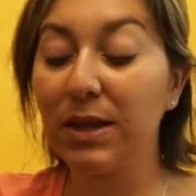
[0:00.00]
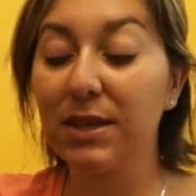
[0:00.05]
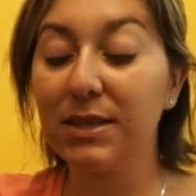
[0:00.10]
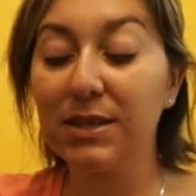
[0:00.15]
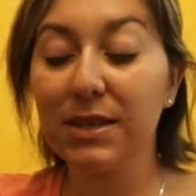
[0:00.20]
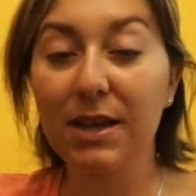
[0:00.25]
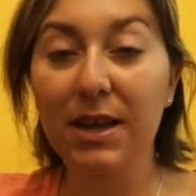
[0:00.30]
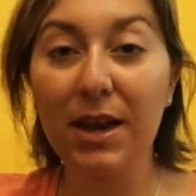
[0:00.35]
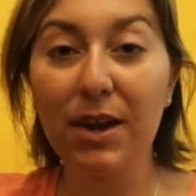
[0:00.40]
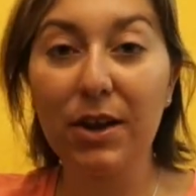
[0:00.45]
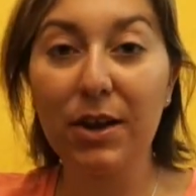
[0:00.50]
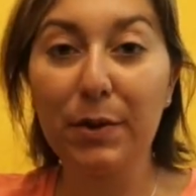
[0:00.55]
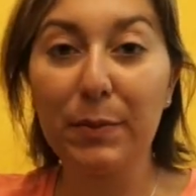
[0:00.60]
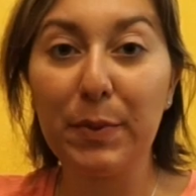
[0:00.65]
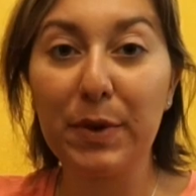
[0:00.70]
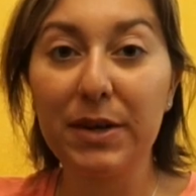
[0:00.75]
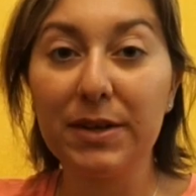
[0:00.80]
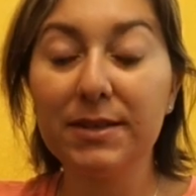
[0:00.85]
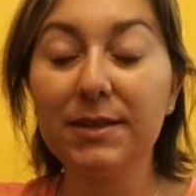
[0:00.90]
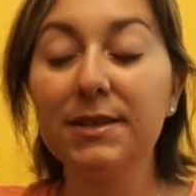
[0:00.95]
I didn't carry a
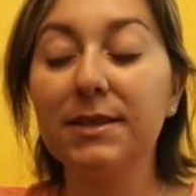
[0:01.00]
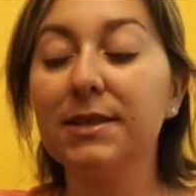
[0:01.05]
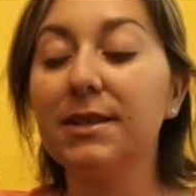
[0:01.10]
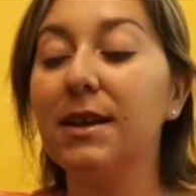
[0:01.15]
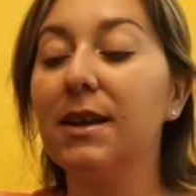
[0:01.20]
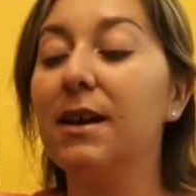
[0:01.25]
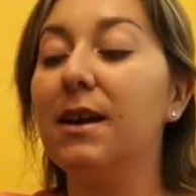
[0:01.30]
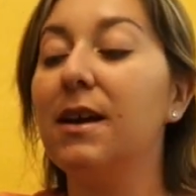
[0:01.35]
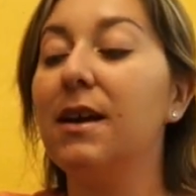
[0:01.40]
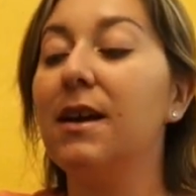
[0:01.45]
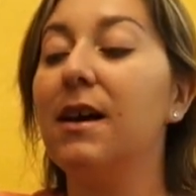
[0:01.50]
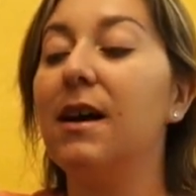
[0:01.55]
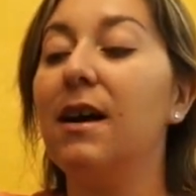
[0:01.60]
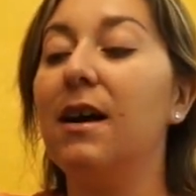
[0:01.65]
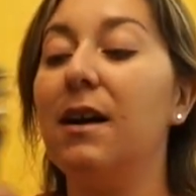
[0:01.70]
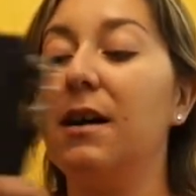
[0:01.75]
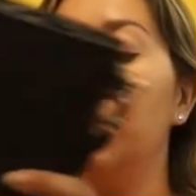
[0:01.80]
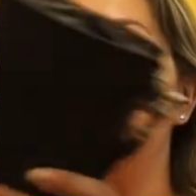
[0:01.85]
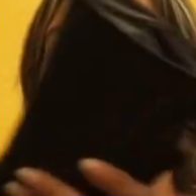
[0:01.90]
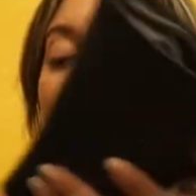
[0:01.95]
purse,
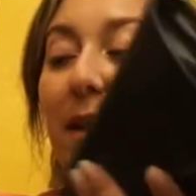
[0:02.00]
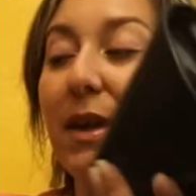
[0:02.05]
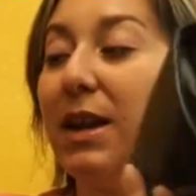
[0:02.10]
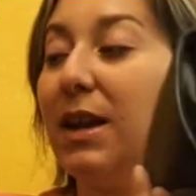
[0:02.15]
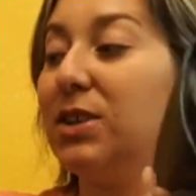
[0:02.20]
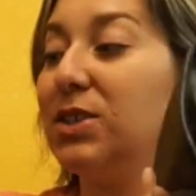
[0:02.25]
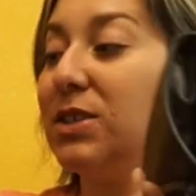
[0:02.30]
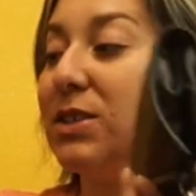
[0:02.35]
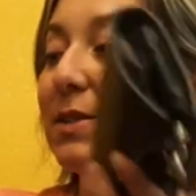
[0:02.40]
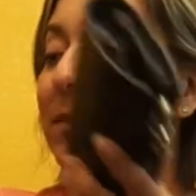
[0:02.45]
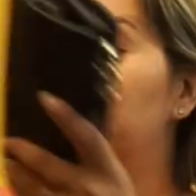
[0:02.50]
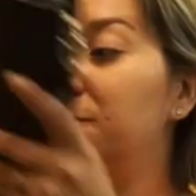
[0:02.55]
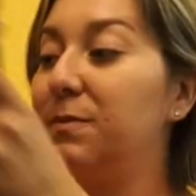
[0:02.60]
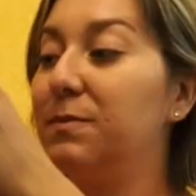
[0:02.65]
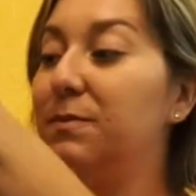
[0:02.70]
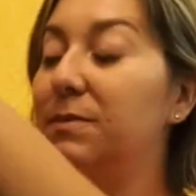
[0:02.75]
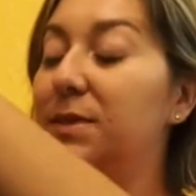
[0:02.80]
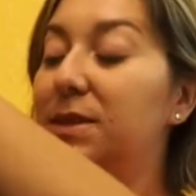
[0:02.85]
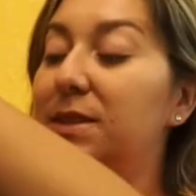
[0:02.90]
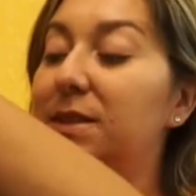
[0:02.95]
and I just
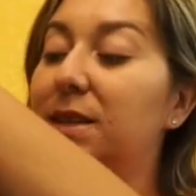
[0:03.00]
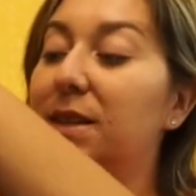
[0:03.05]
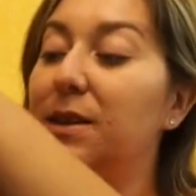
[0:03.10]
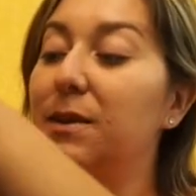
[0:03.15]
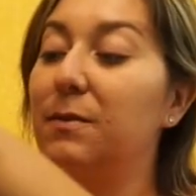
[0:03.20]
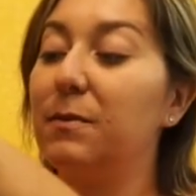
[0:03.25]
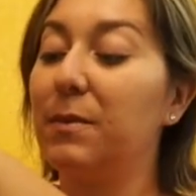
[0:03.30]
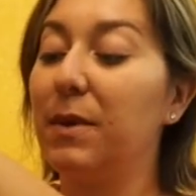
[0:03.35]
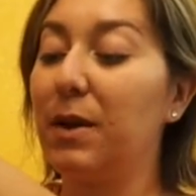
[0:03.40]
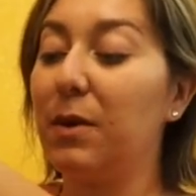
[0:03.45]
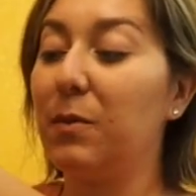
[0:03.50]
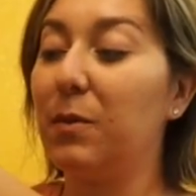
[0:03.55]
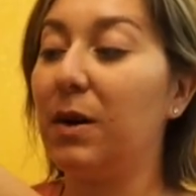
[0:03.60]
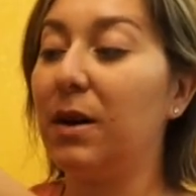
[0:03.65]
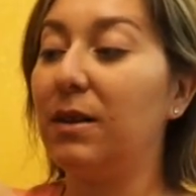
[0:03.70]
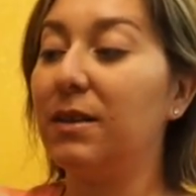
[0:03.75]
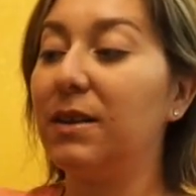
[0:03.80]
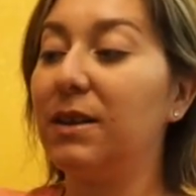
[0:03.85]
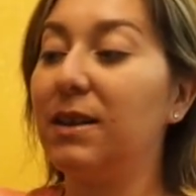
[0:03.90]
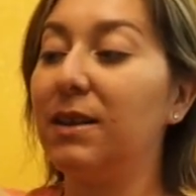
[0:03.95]
stick my
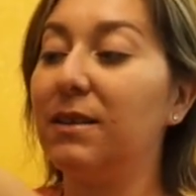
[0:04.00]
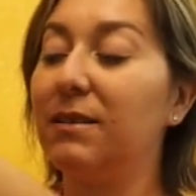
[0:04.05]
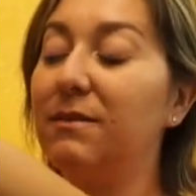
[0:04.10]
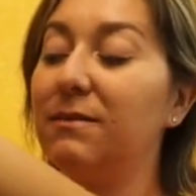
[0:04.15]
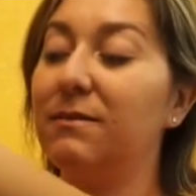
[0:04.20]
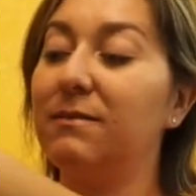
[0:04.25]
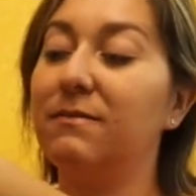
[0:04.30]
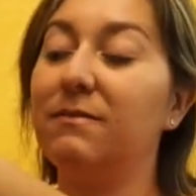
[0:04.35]
wallet